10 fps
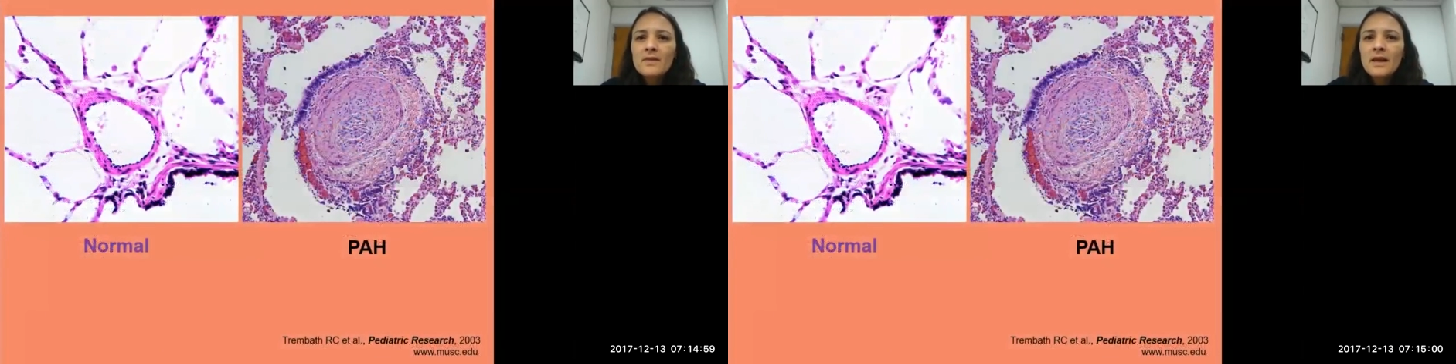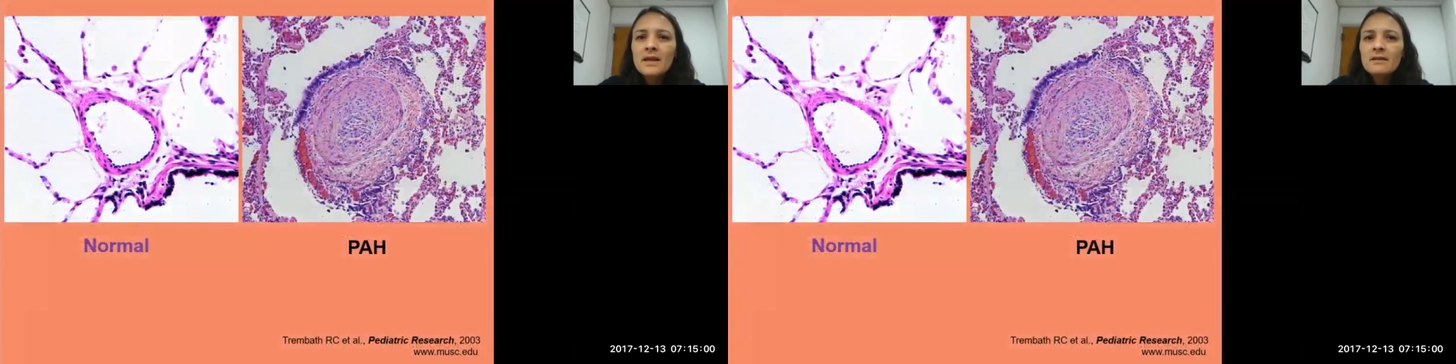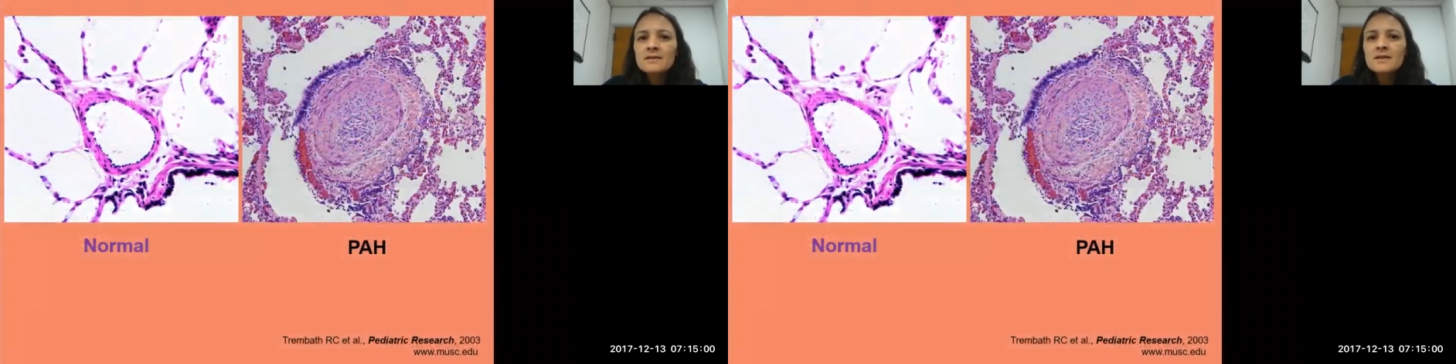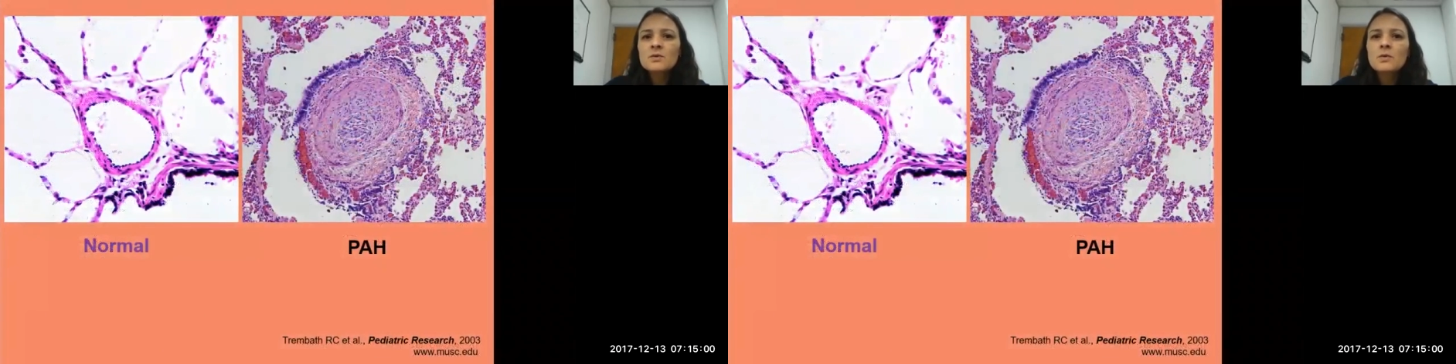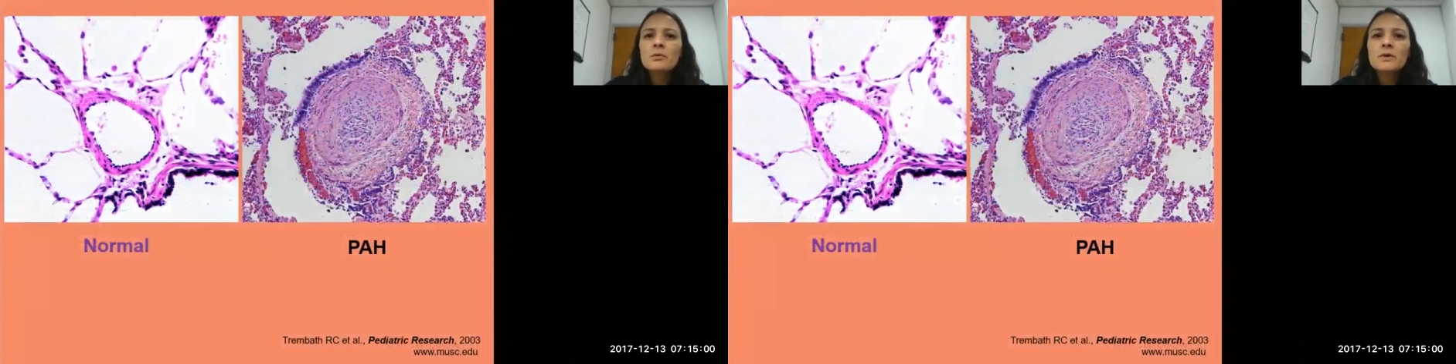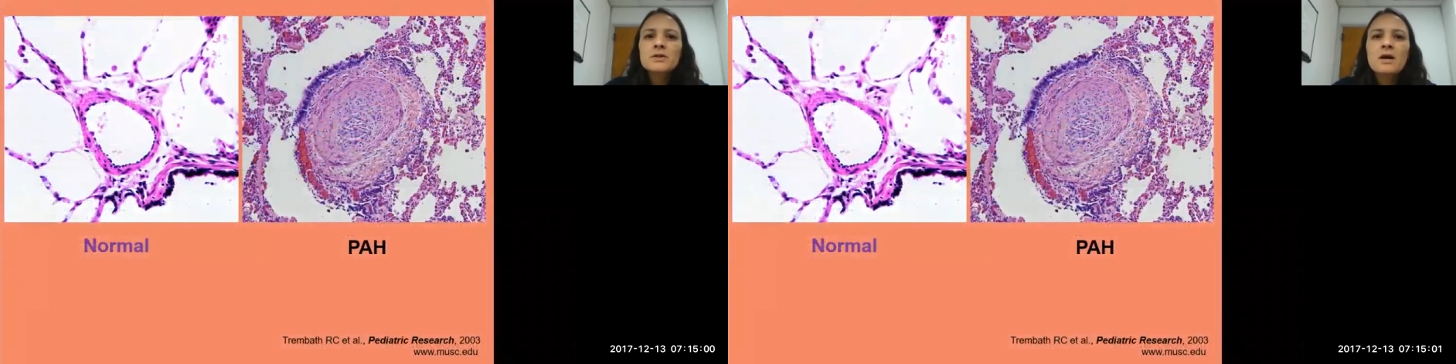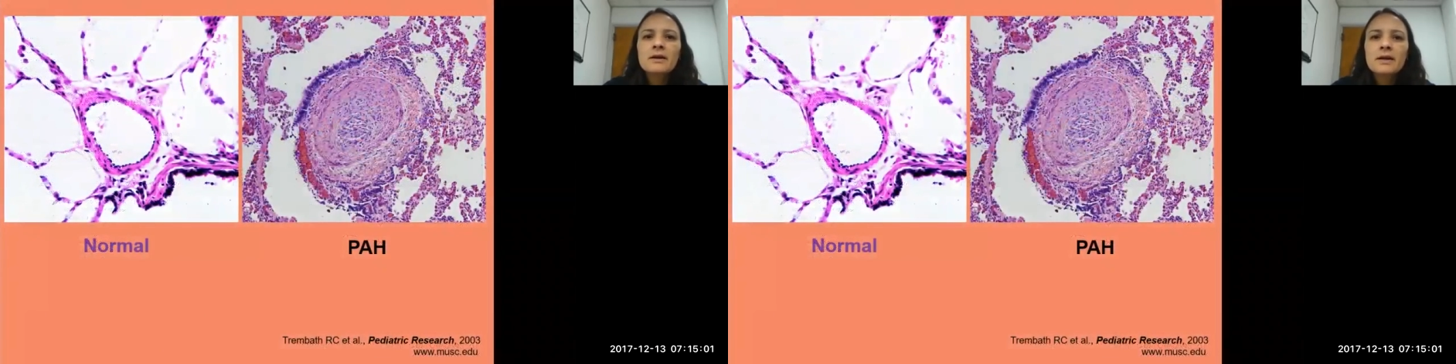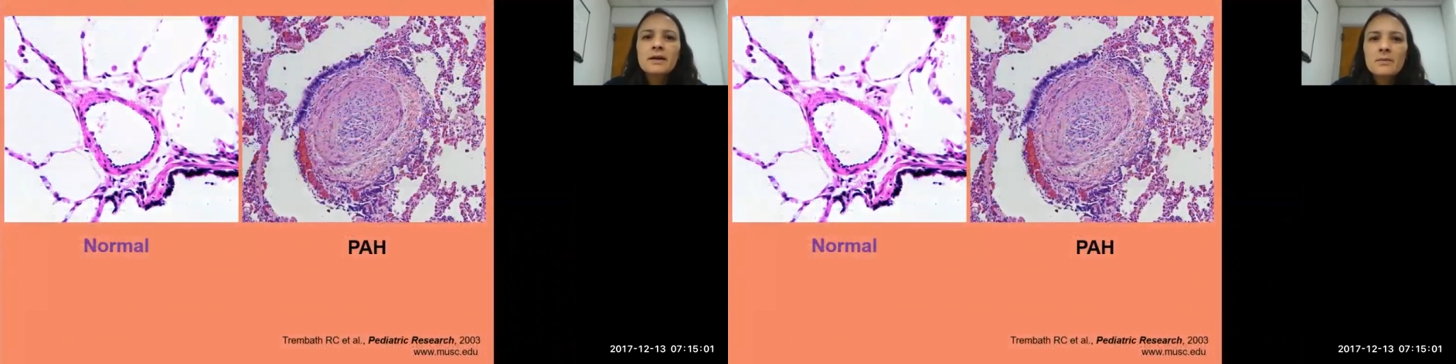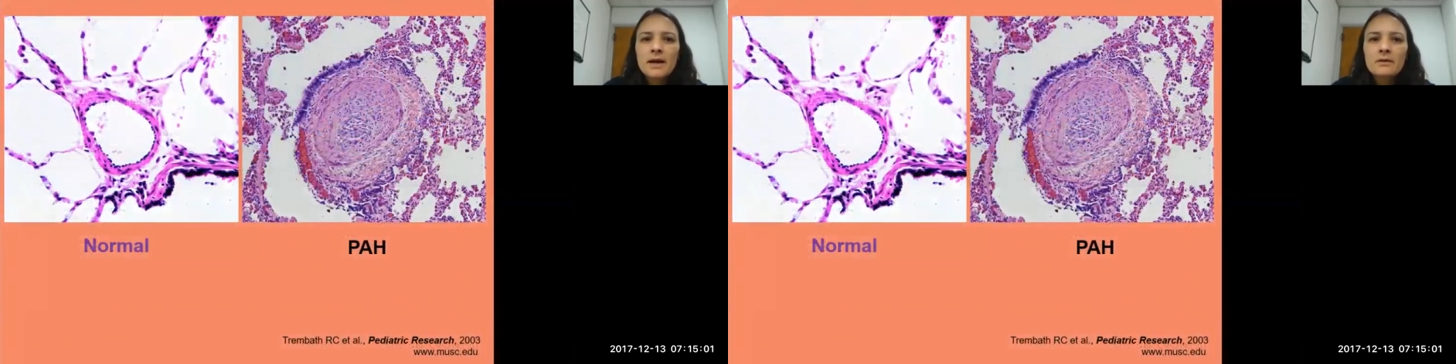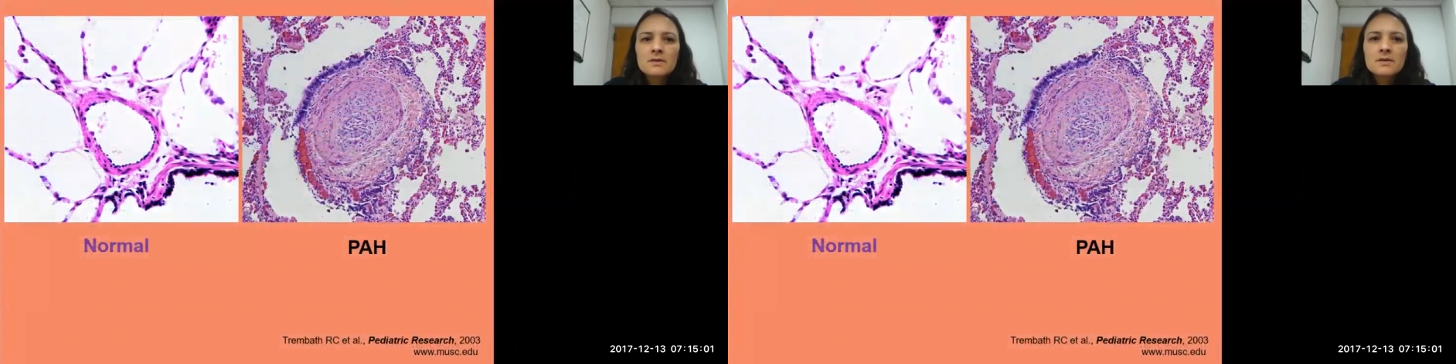And this is what we're talking about.